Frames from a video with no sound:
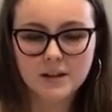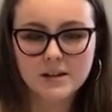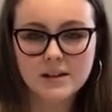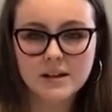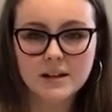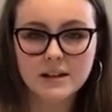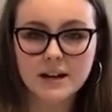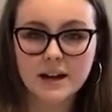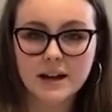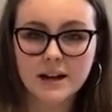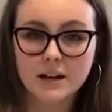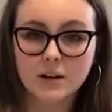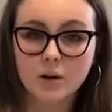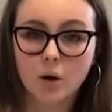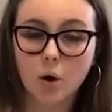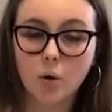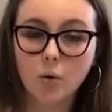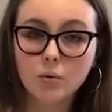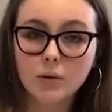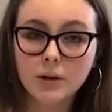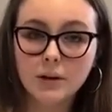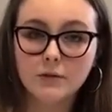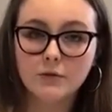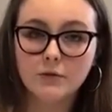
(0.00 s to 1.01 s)
DNA can
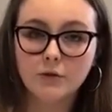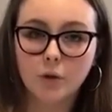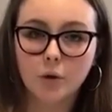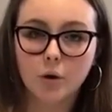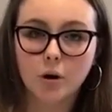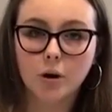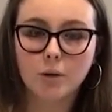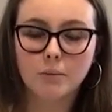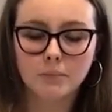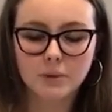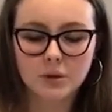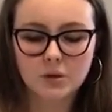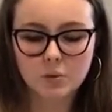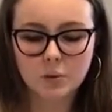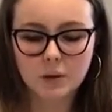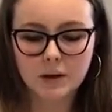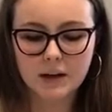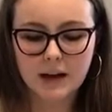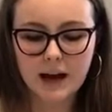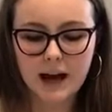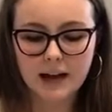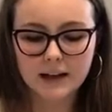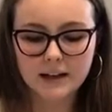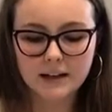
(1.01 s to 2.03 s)
only form
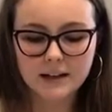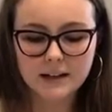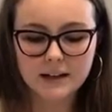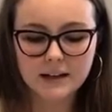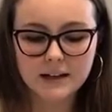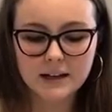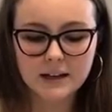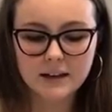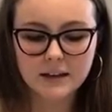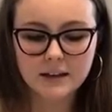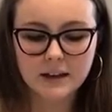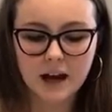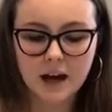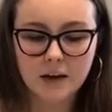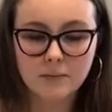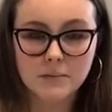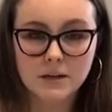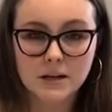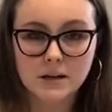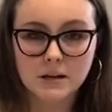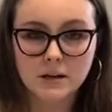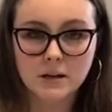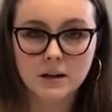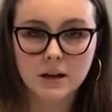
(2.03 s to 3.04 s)
between adenine and
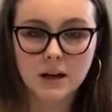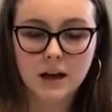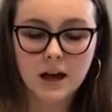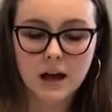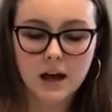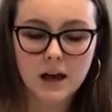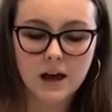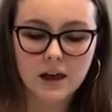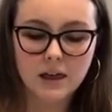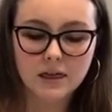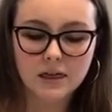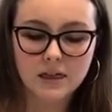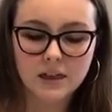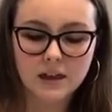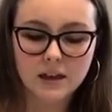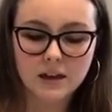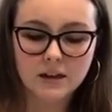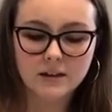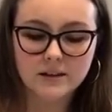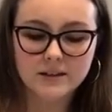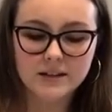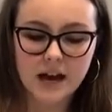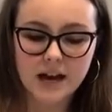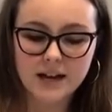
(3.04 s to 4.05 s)
thymine, and
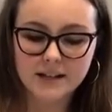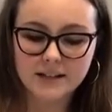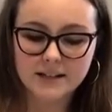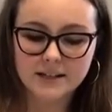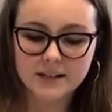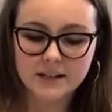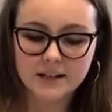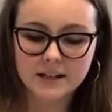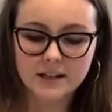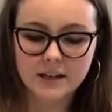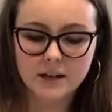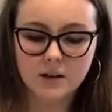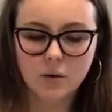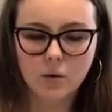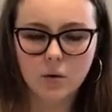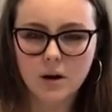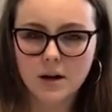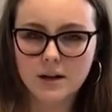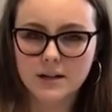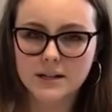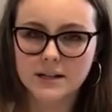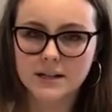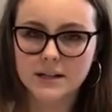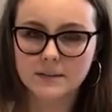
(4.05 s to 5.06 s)
then cytosine and
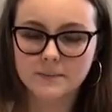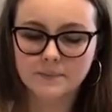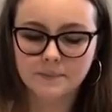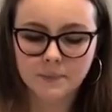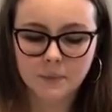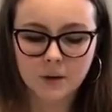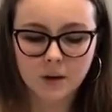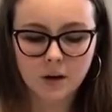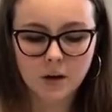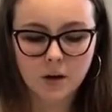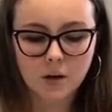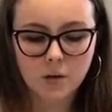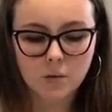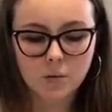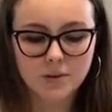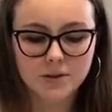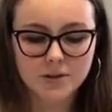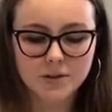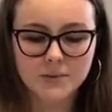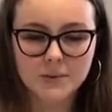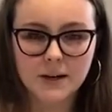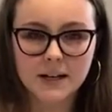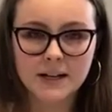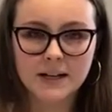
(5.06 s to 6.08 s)
guanine, which
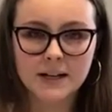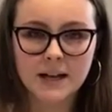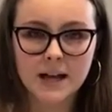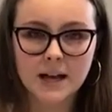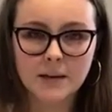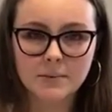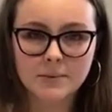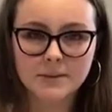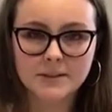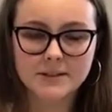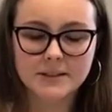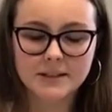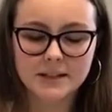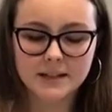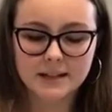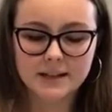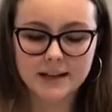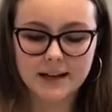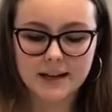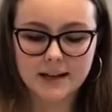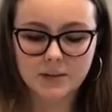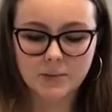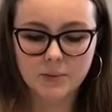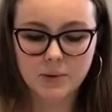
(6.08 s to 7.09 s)
is what enables
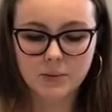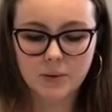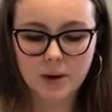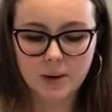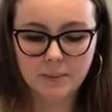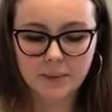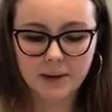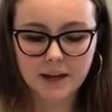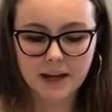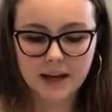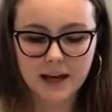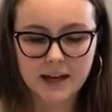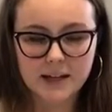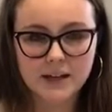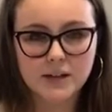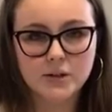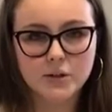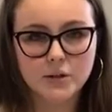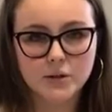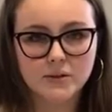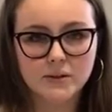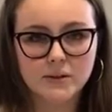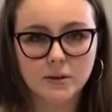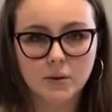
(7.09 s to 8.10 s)
DNA to be
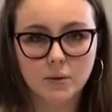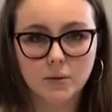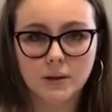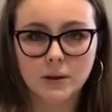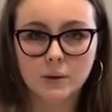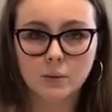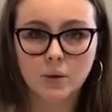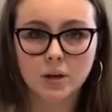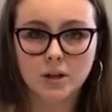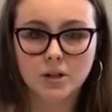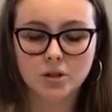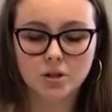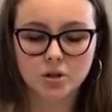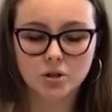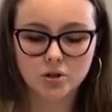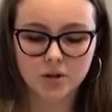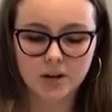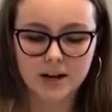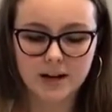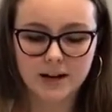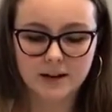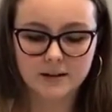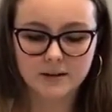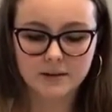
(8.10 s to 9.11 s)
replicated using only one
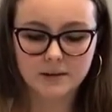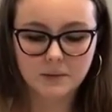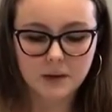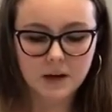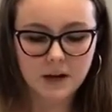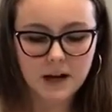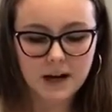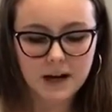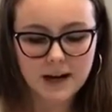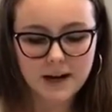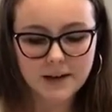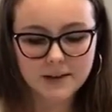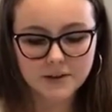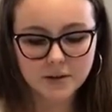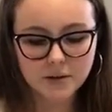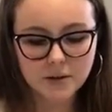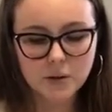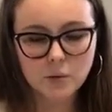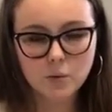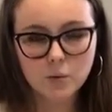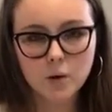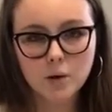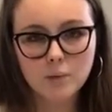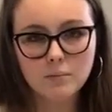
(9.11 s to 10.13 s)
strand, as
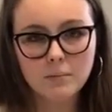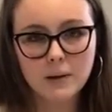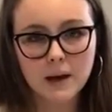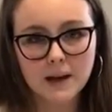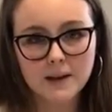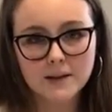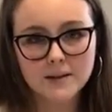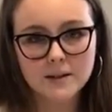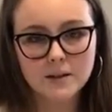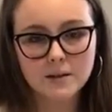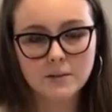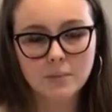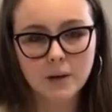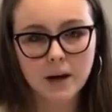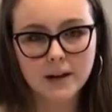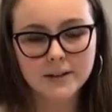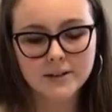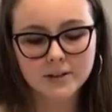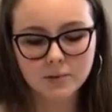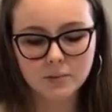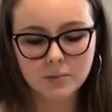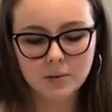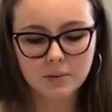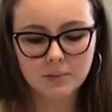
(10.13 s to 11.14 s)
only one base could
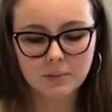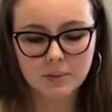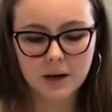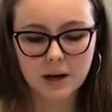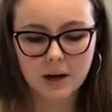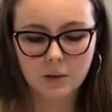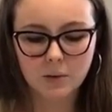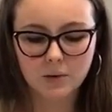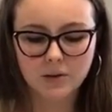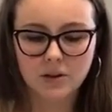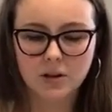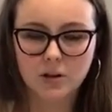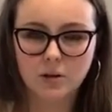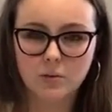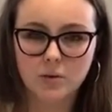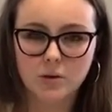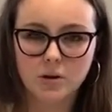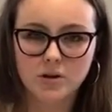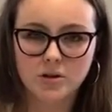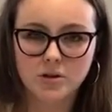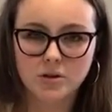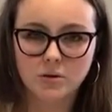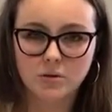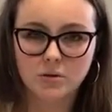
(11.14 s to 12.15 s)
possibly pair with the
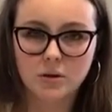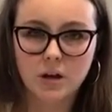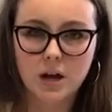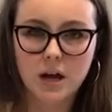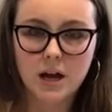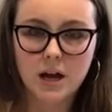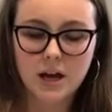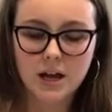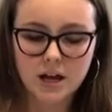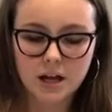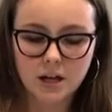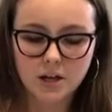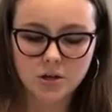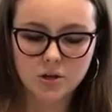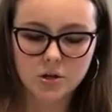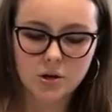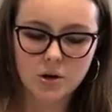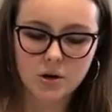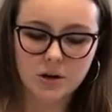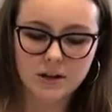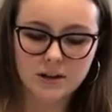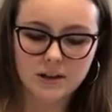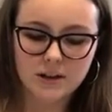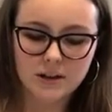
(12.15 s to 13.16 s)
original,
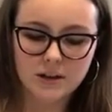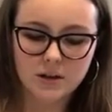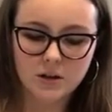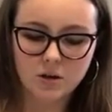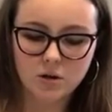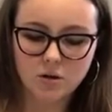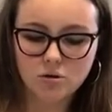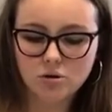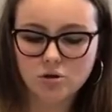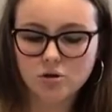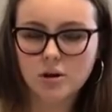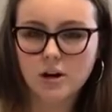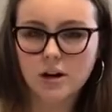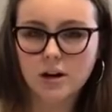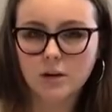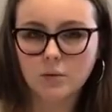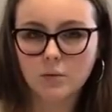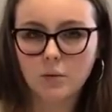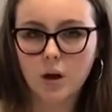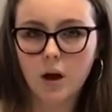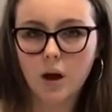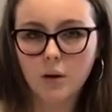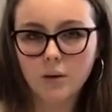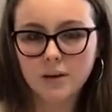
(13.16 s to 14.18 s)
ensuring that the new strand
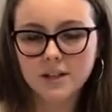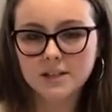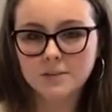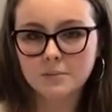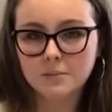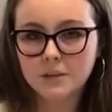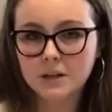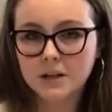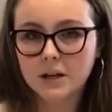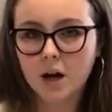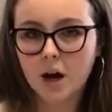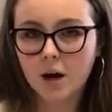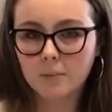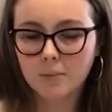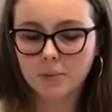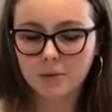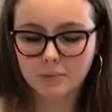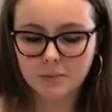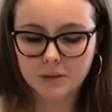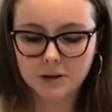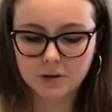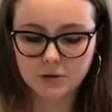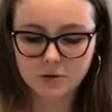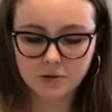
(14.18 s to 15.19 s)
will always be
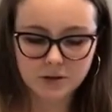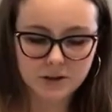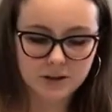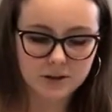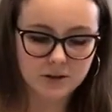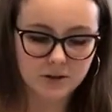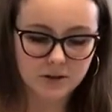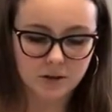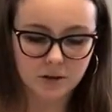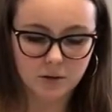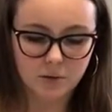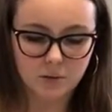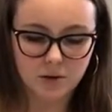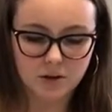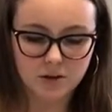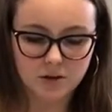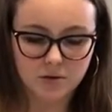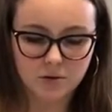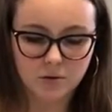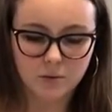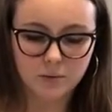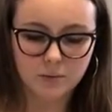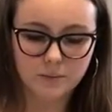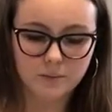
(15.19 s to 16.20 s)
complementary to the
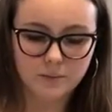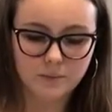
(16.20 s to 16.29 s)
original.